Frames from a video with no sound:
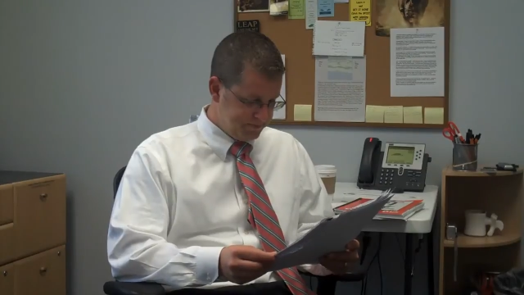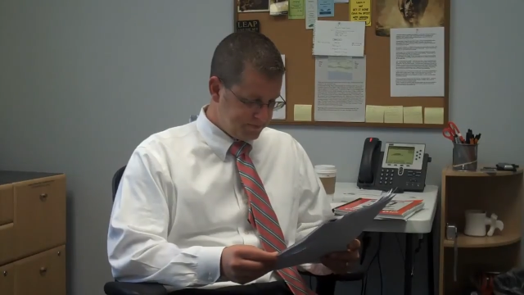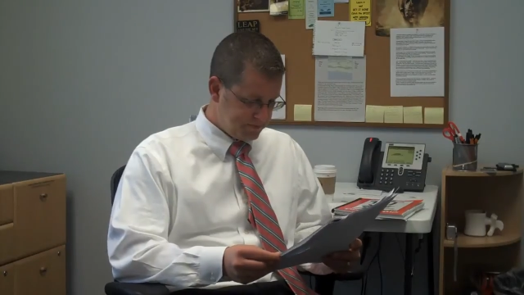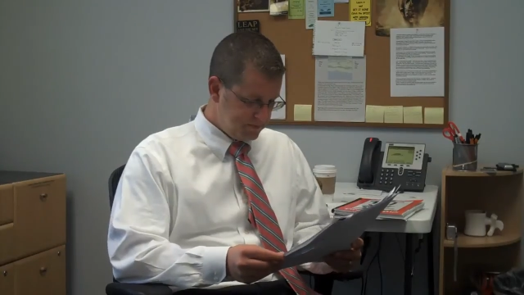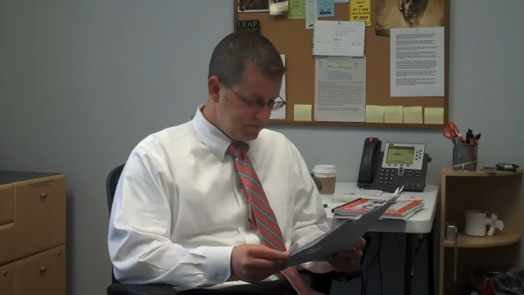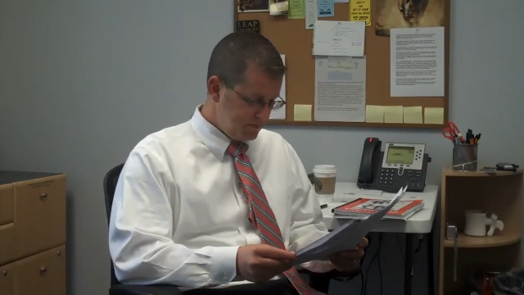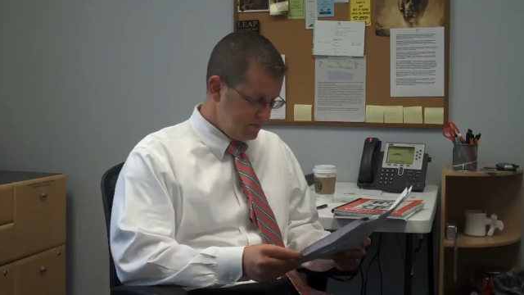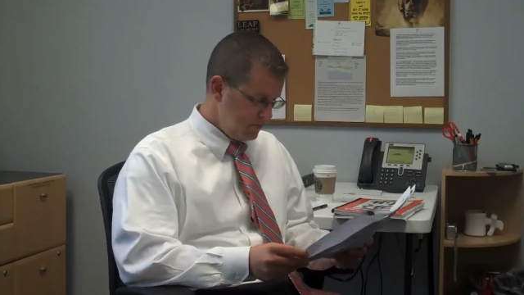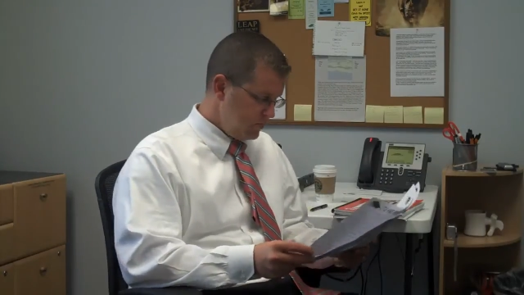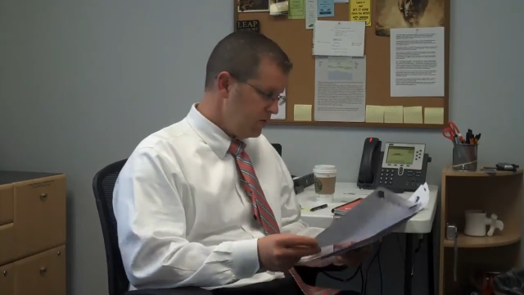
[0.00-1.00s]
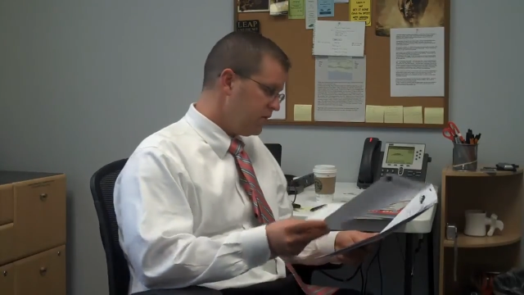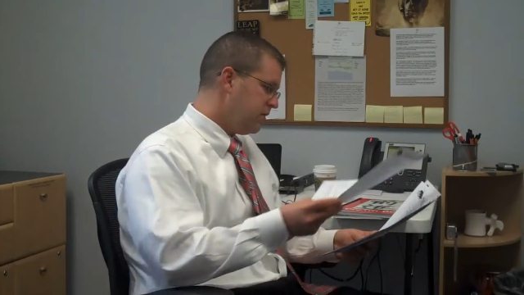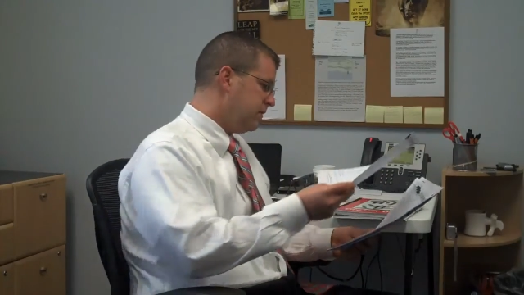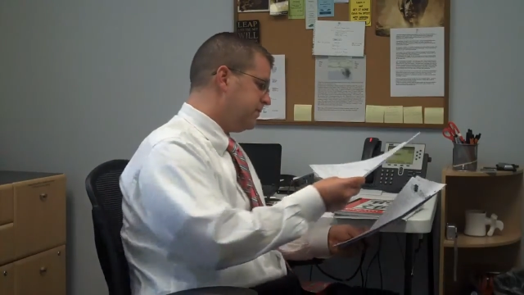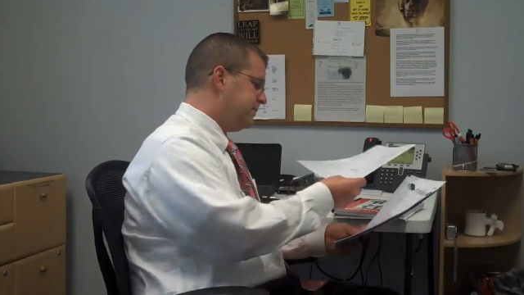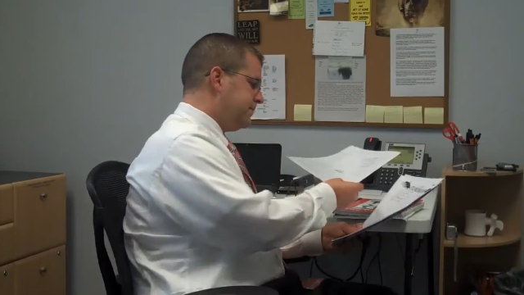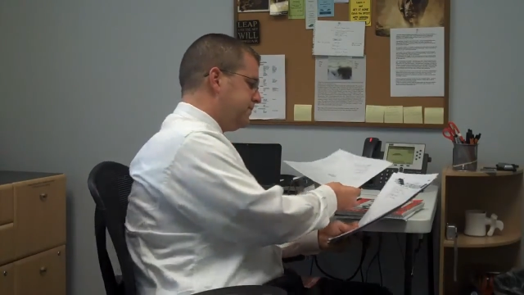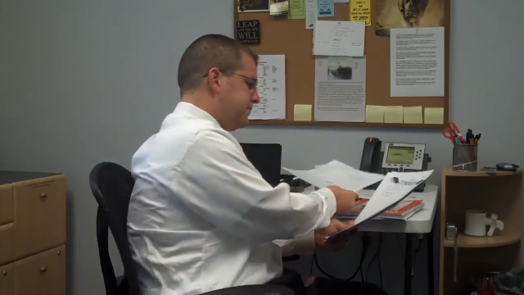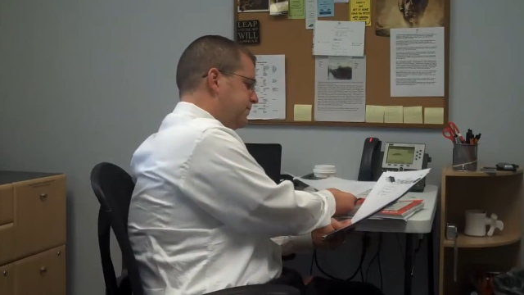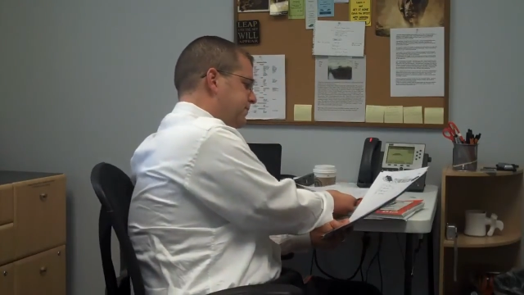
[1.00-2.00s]

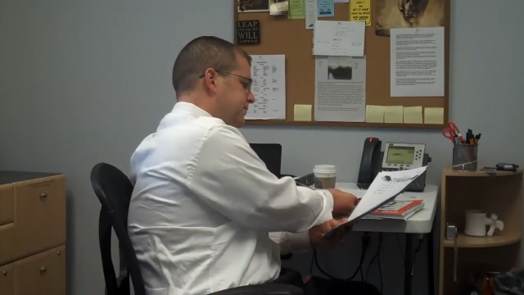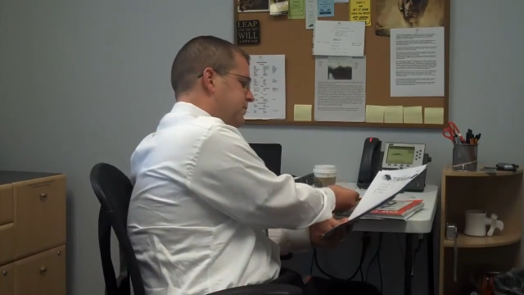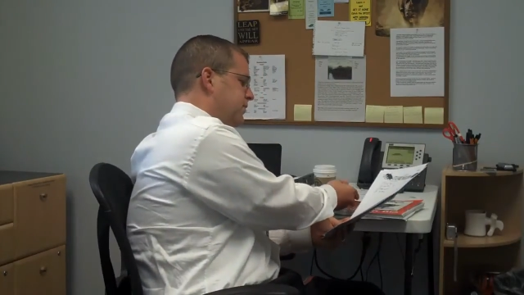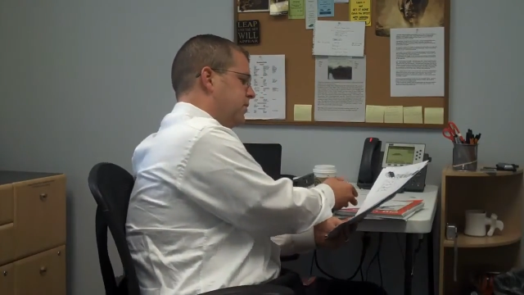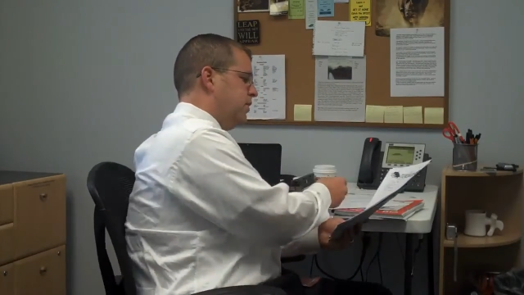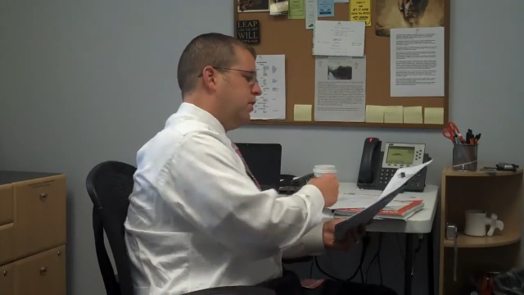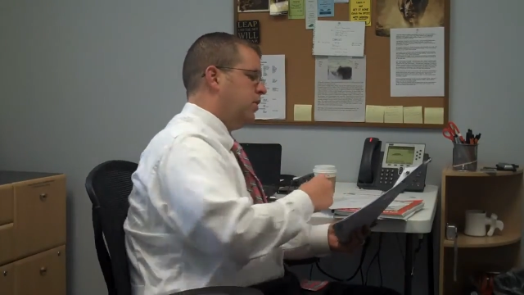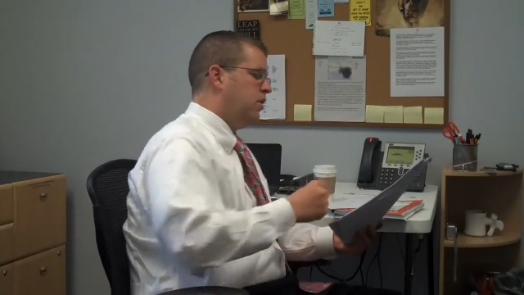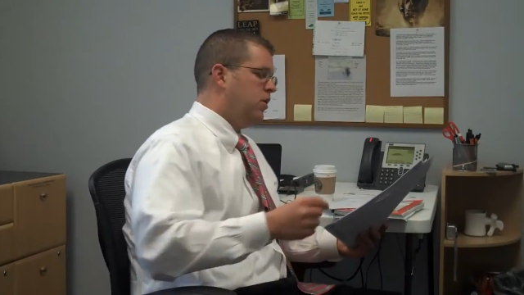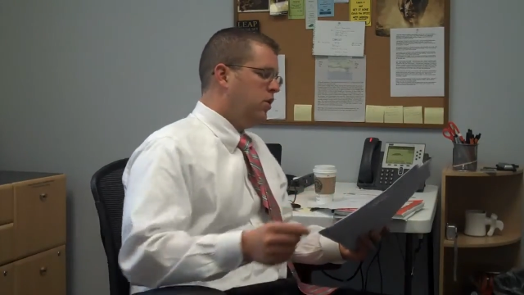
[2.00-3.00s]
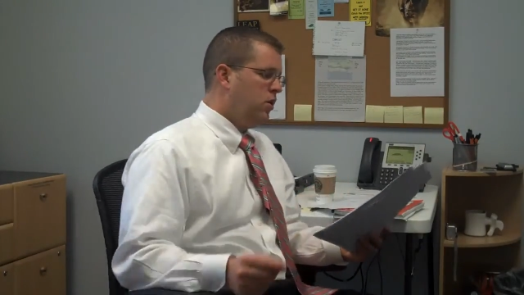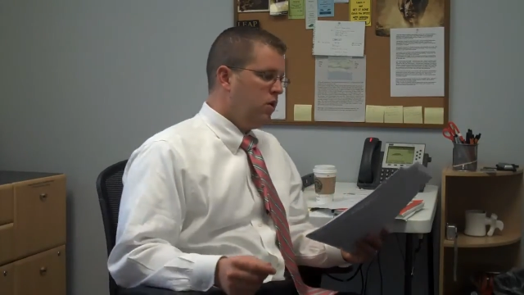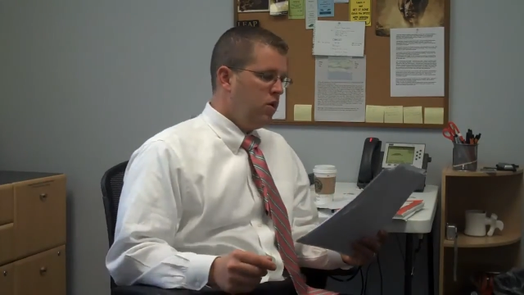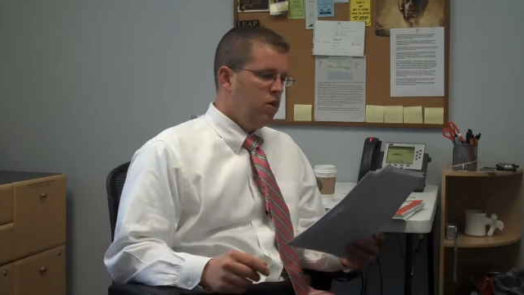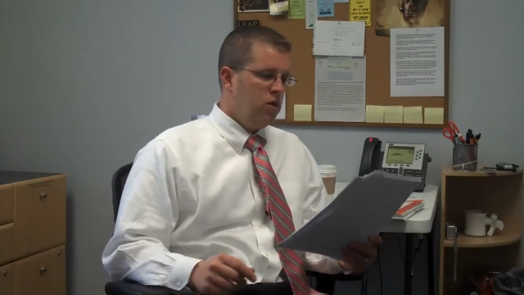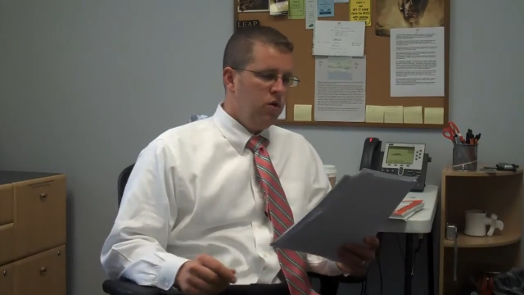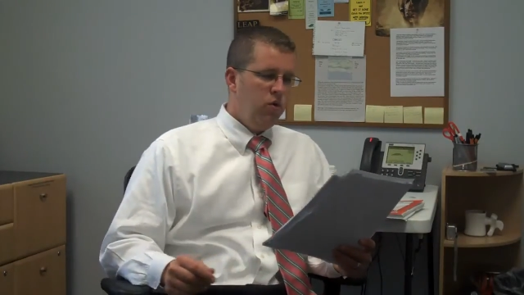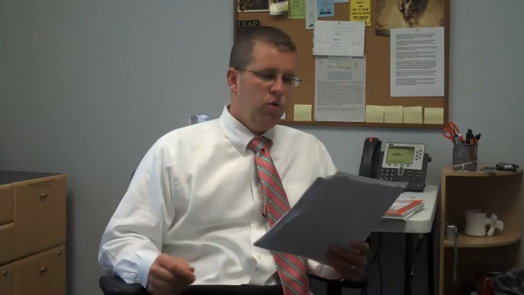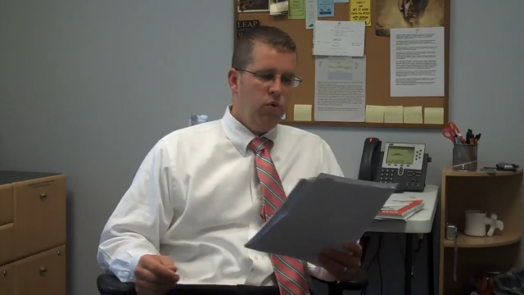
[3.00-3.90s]
Nothing is said.